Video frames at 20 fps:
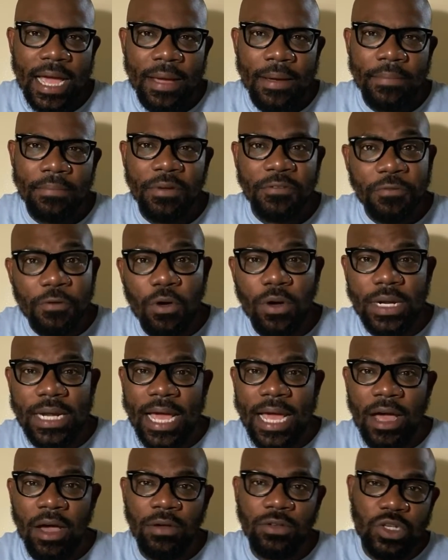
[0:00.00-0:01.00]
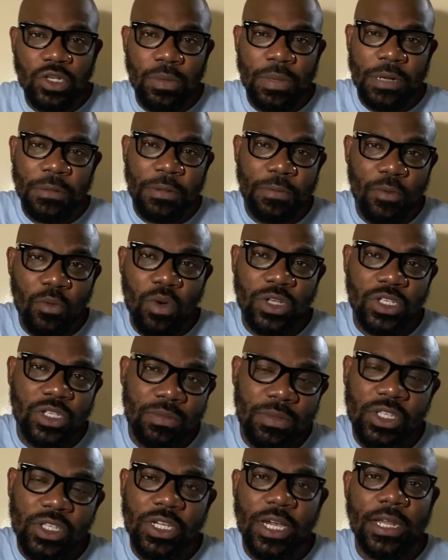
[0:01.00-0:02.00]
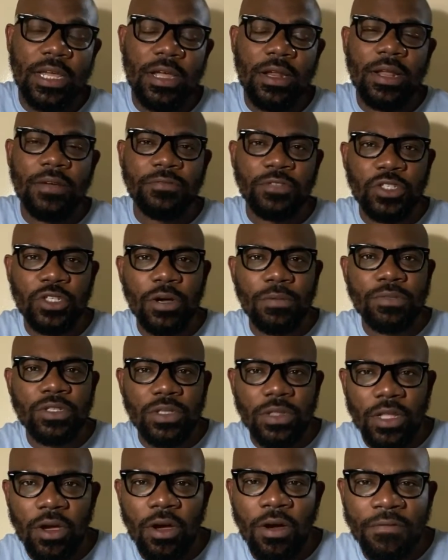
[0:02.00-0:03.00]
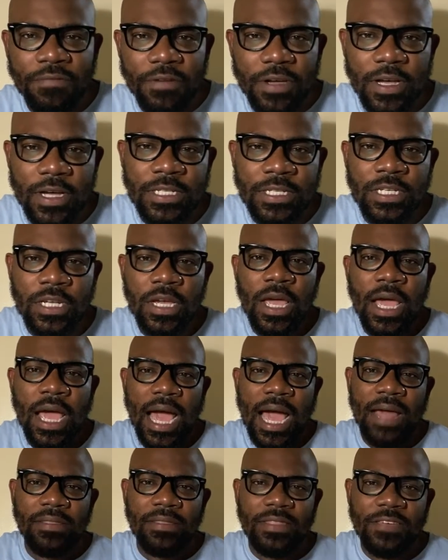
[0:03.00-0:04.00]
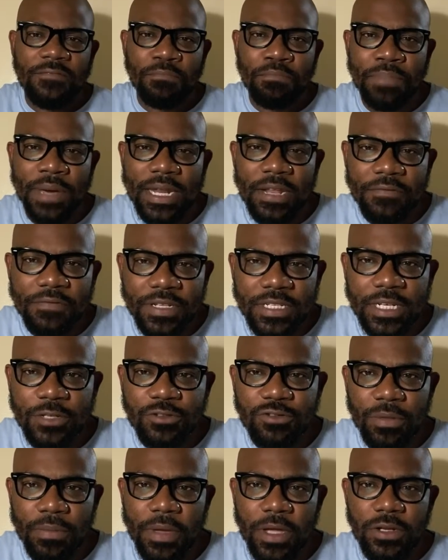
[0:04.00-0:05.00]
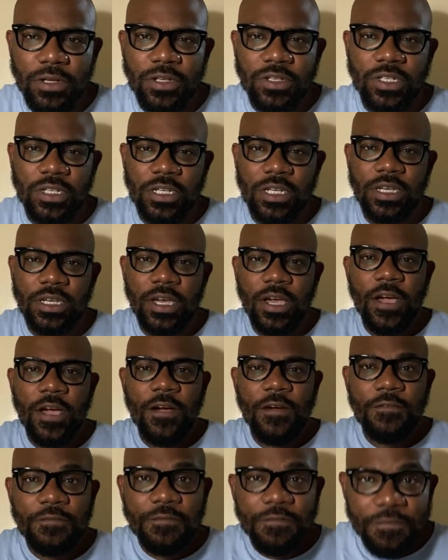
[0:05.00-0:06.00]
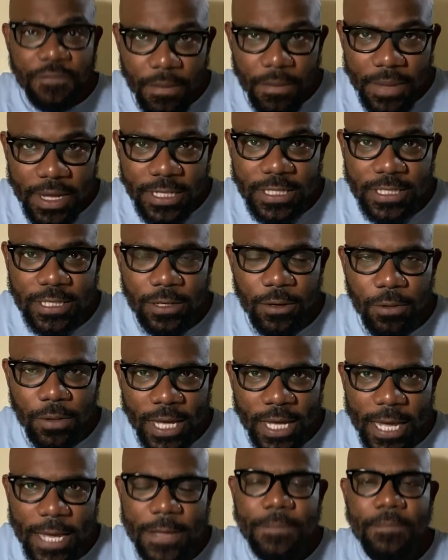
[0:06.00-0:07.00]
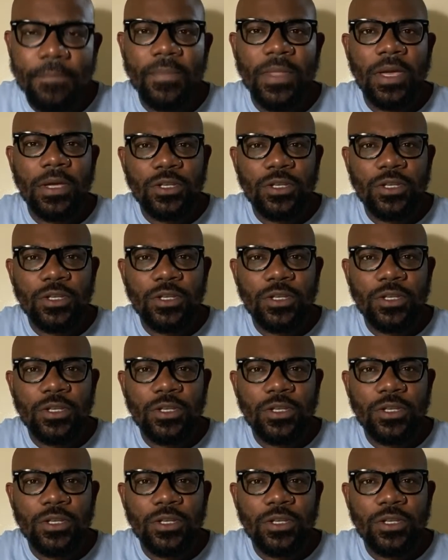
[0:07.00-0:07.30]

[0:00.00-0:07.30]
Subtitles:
before now, so many people watching my channel have jumped on the offers and they benefited tremendously from it. Okay.